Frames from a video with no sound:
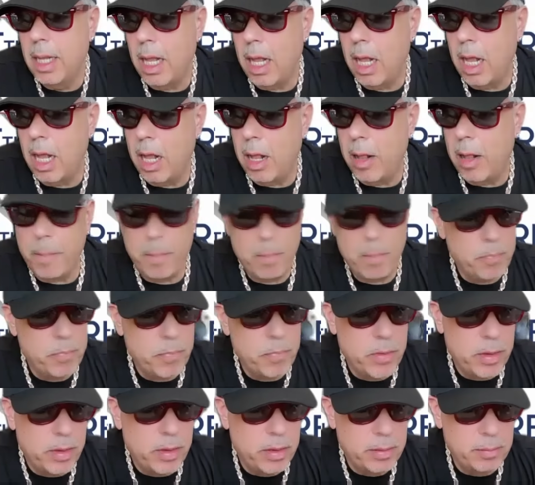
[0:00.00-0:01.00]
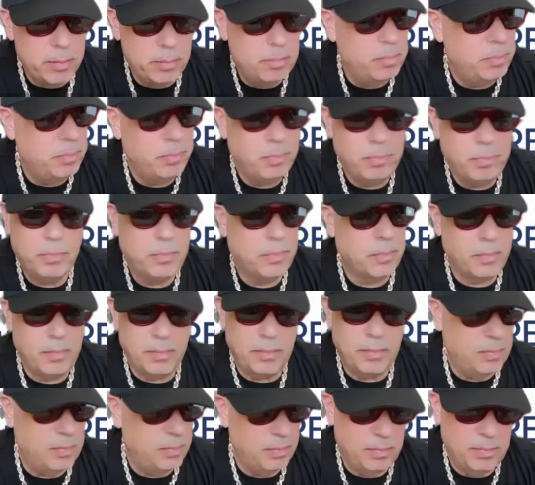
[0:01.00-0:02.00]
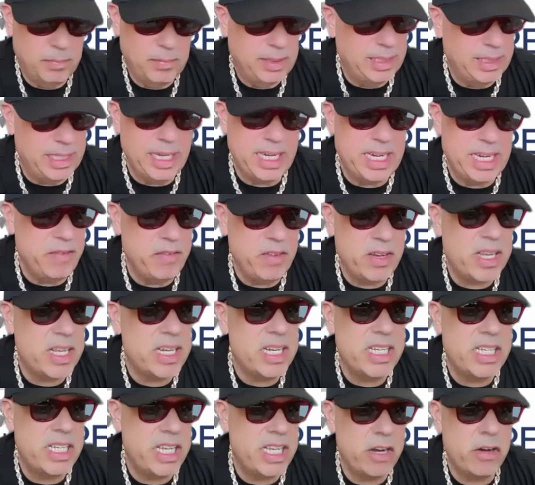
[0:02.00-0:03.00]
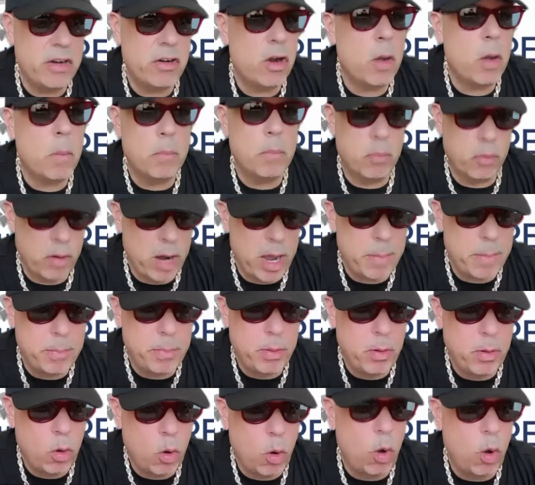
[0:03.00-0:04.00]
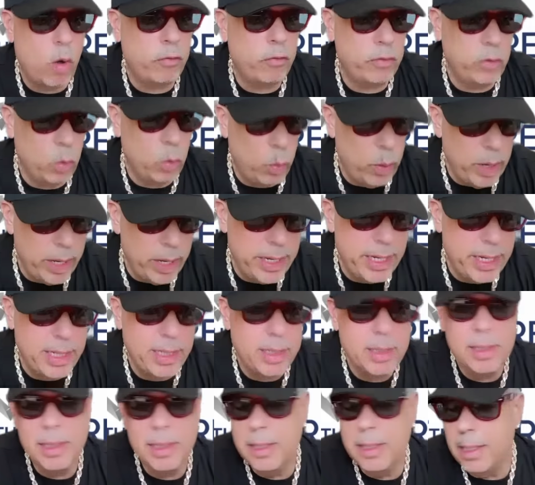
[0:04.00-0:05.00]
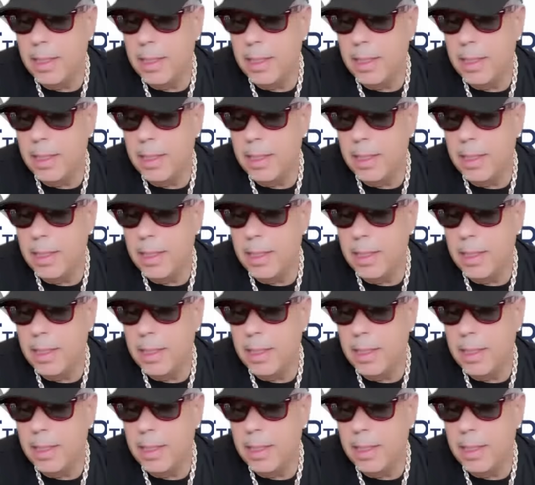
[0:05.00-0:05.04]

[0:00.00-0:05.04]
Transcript: Didn't even consider a prep off the Whitney.